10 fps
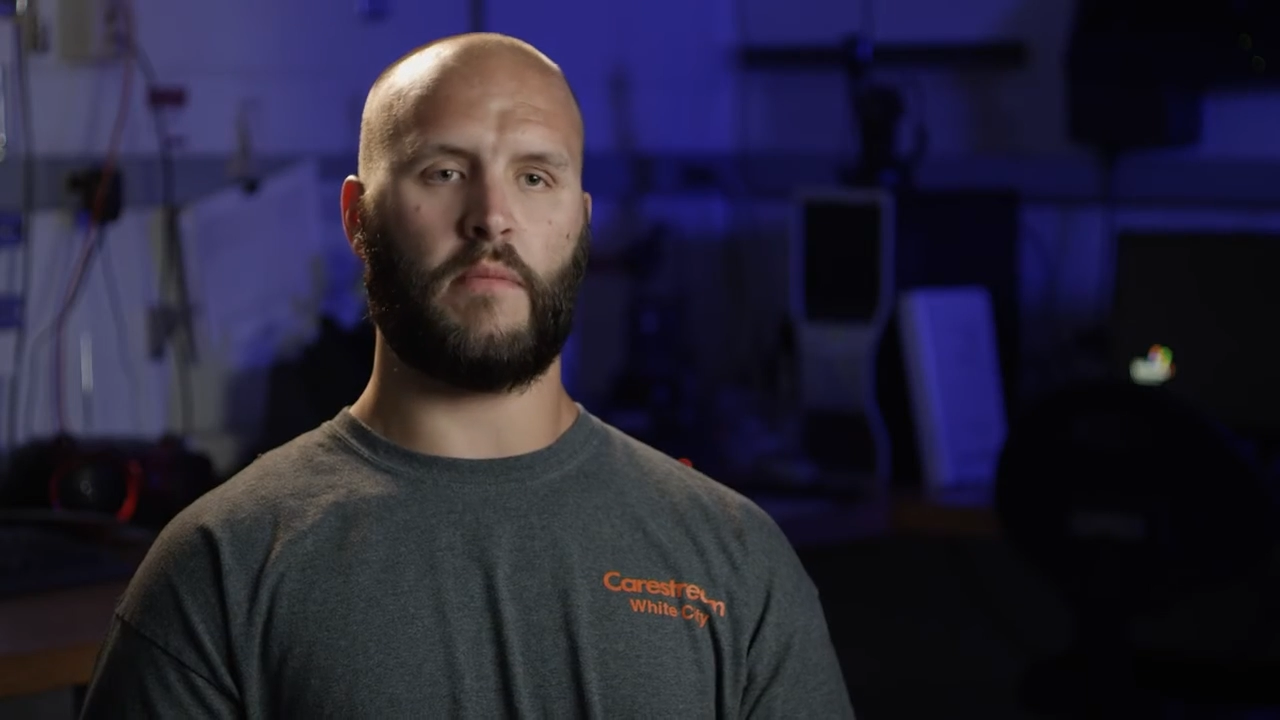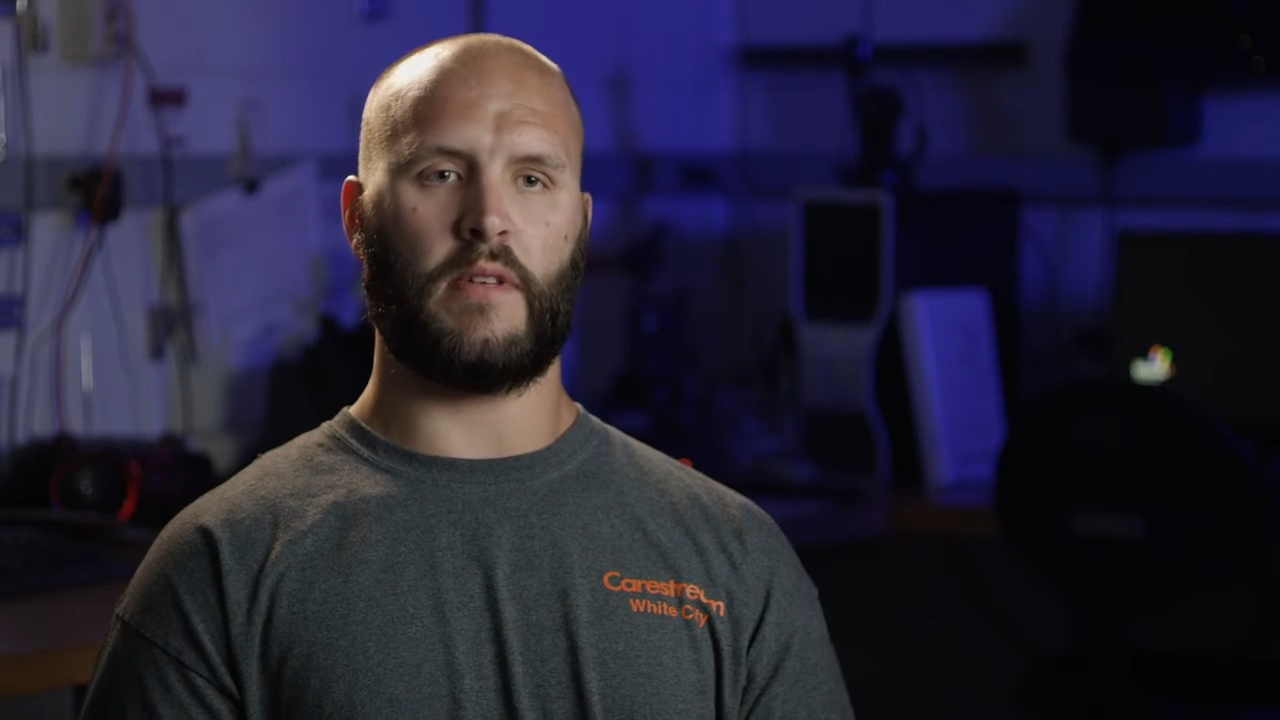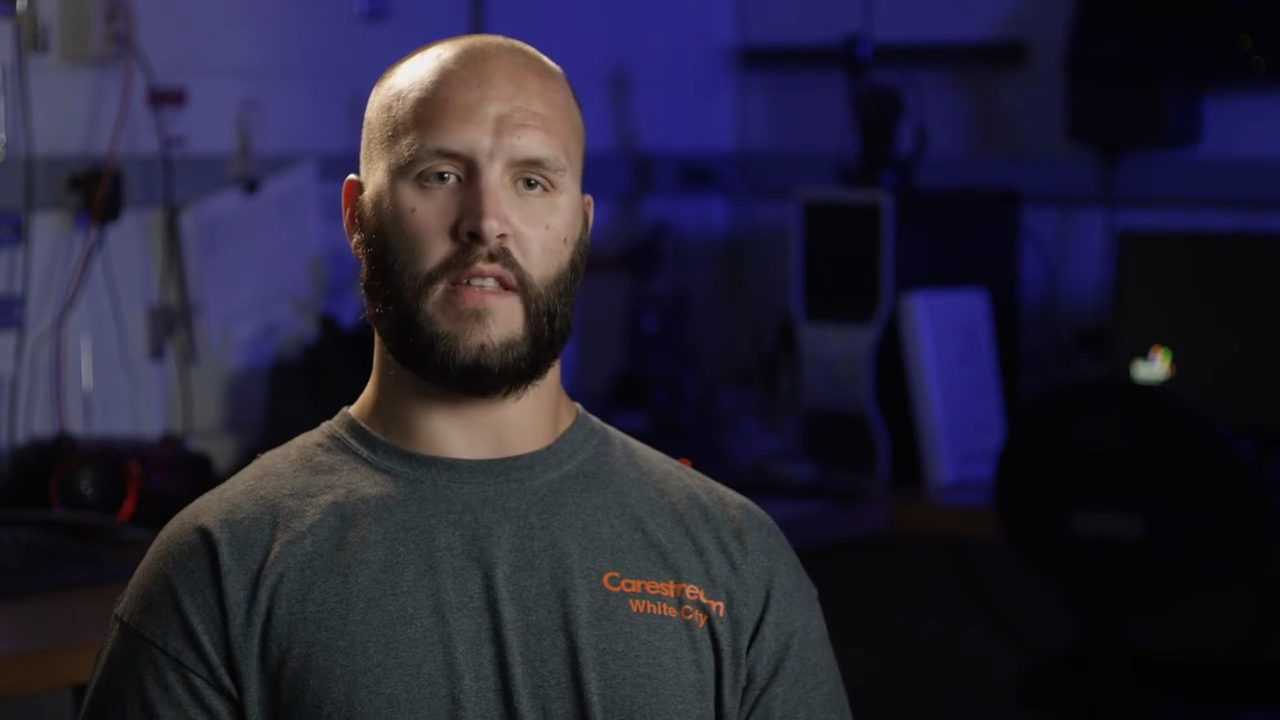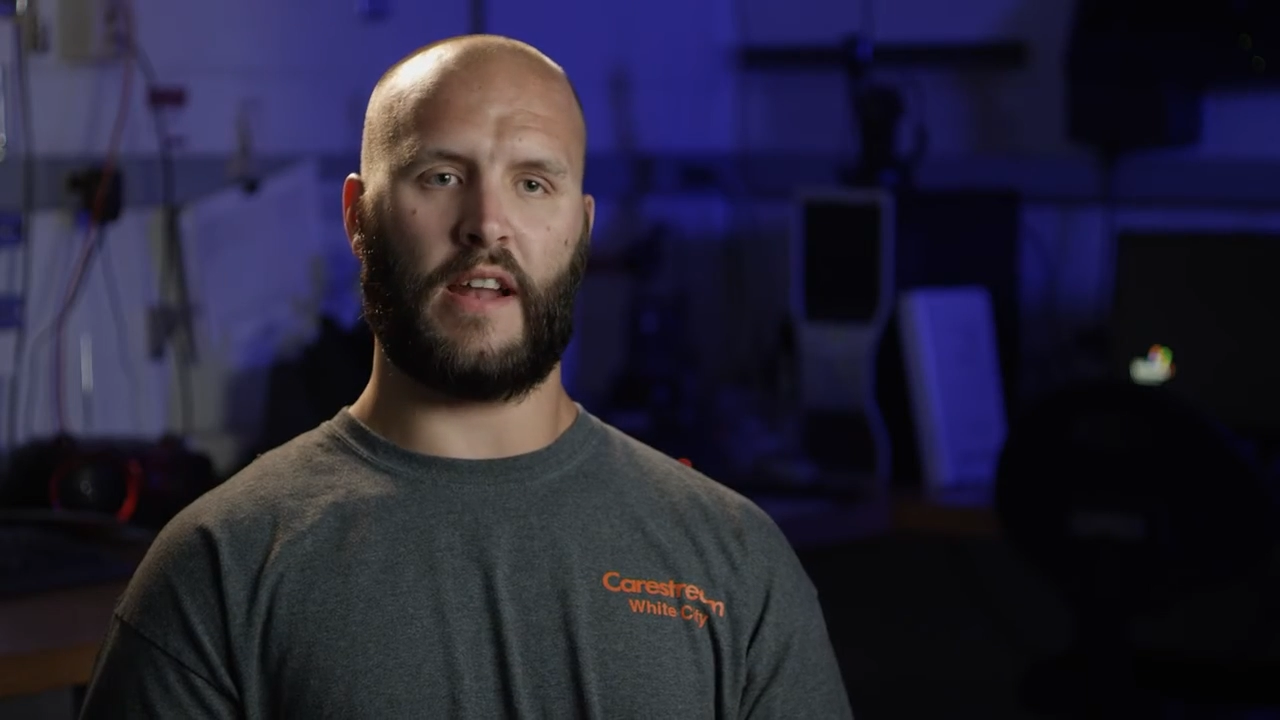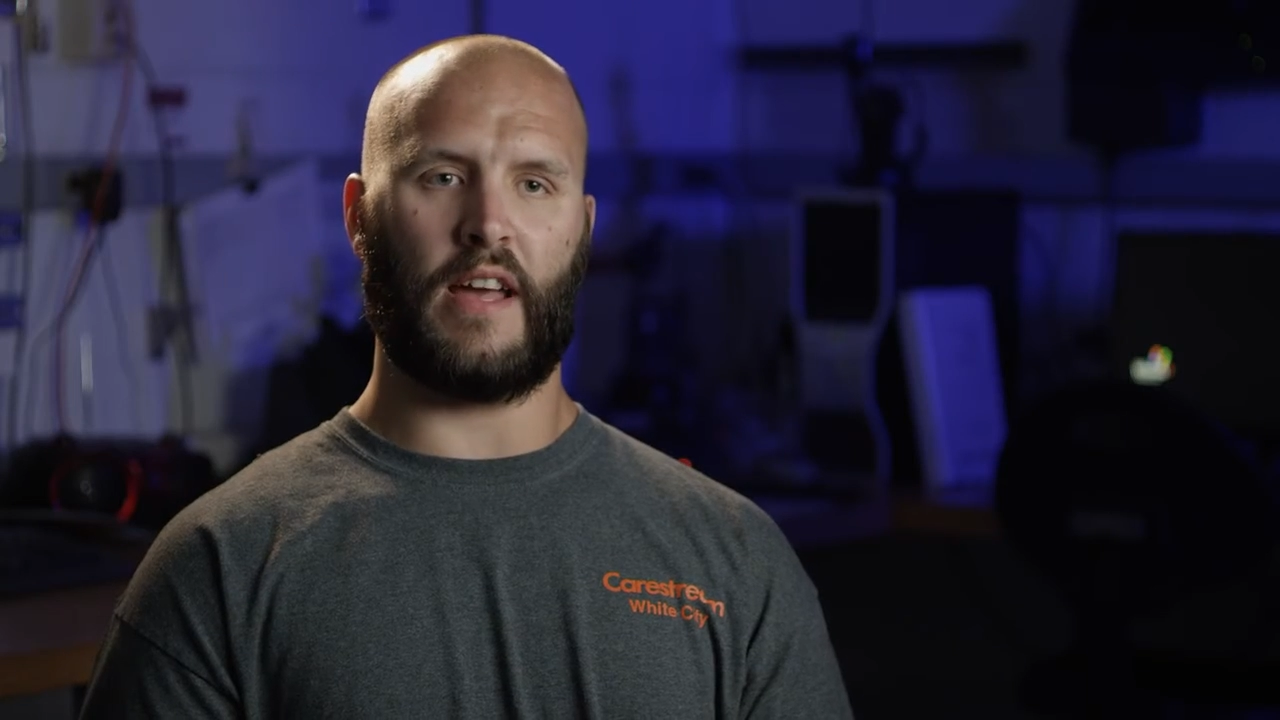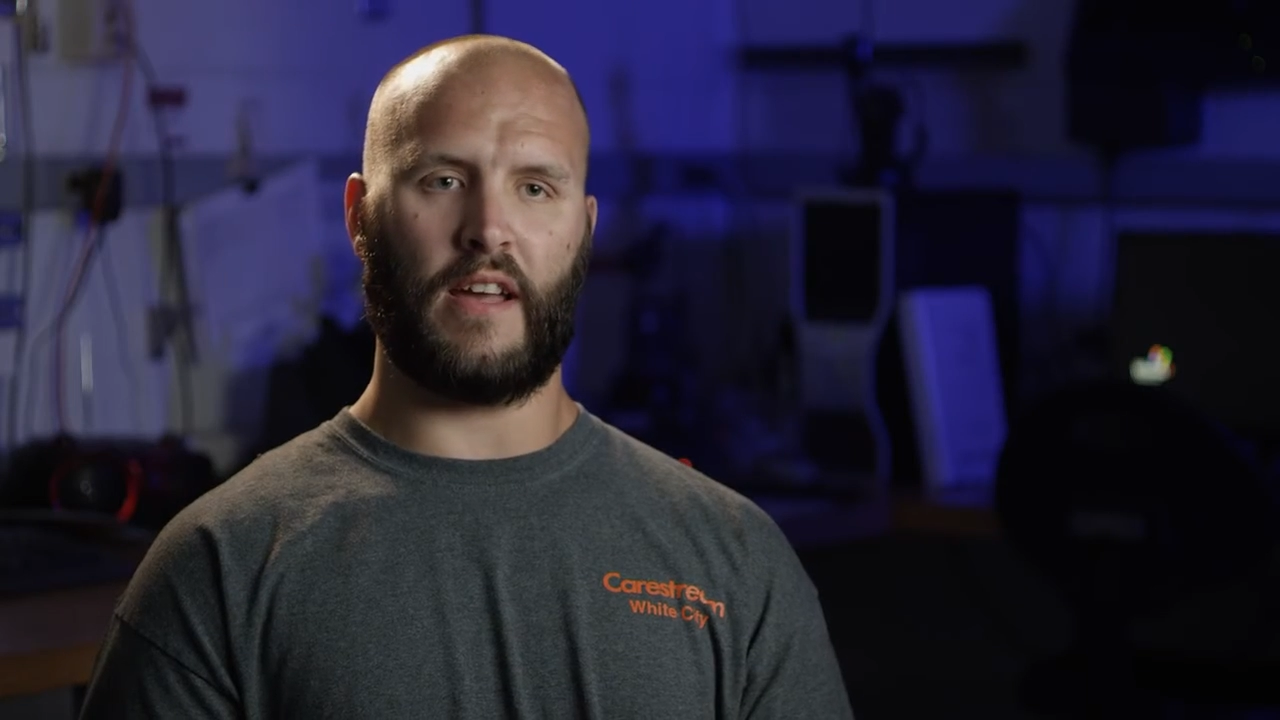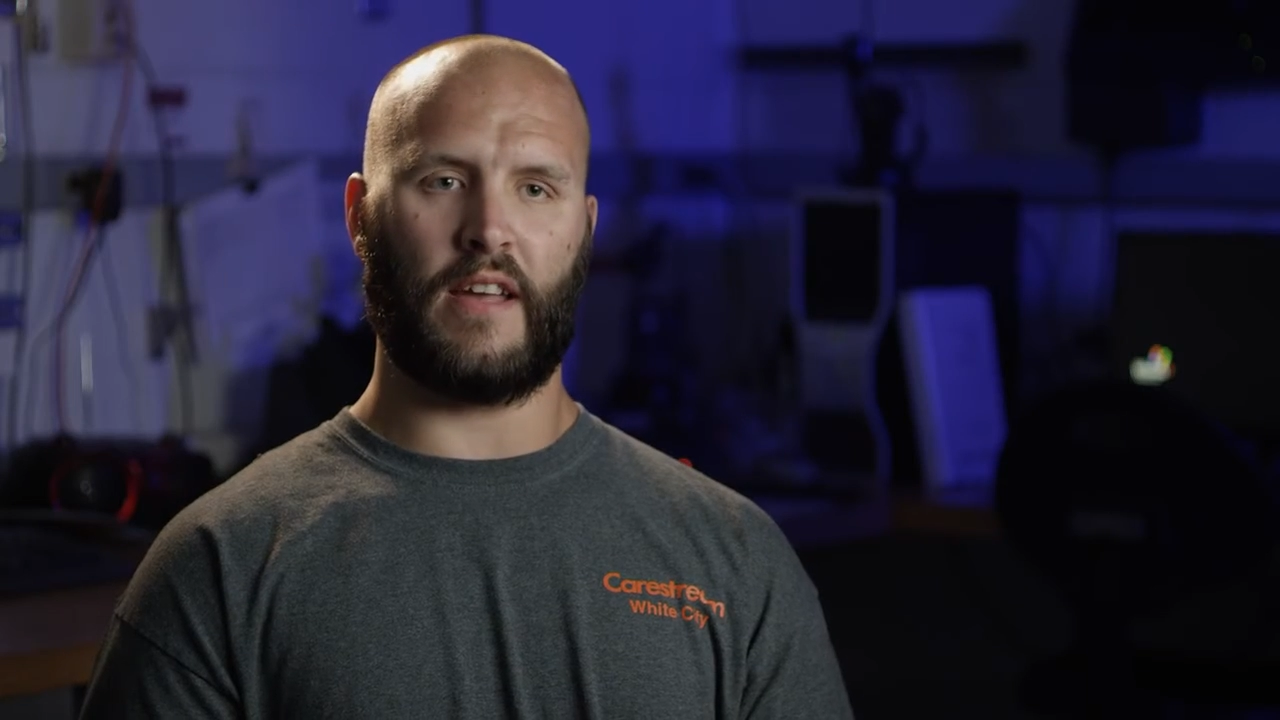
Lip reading: me that,